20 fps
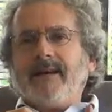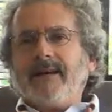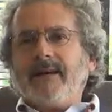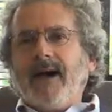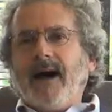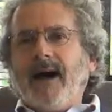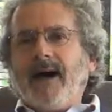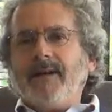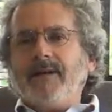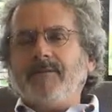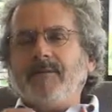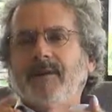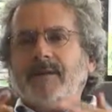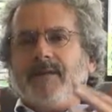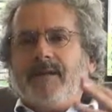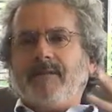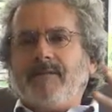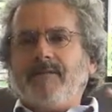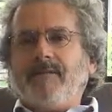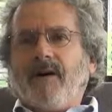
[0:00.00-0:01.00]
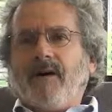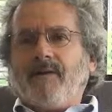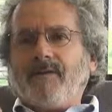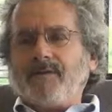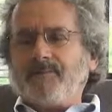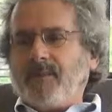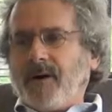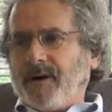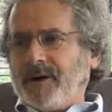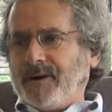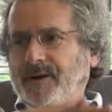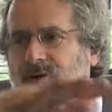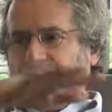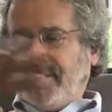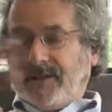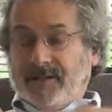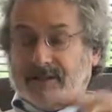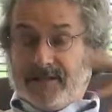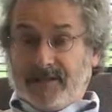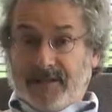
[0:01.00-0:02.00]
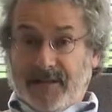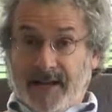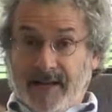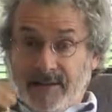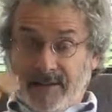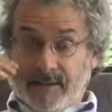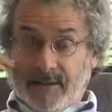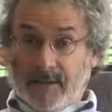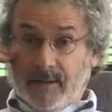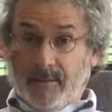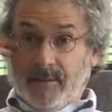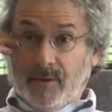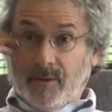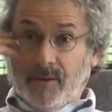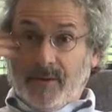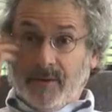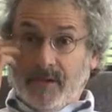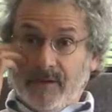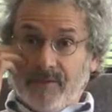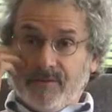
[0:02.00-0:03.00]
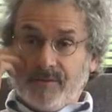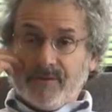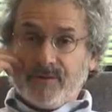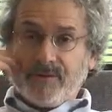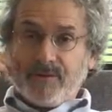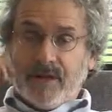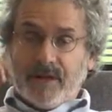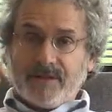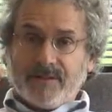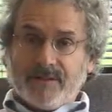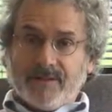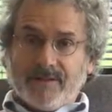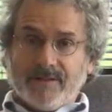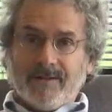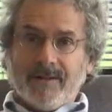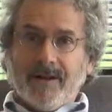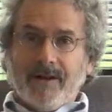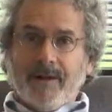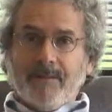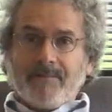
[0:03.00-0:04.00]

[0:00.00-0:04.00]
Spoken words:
economy that involves barter and exchange and community infrastructure,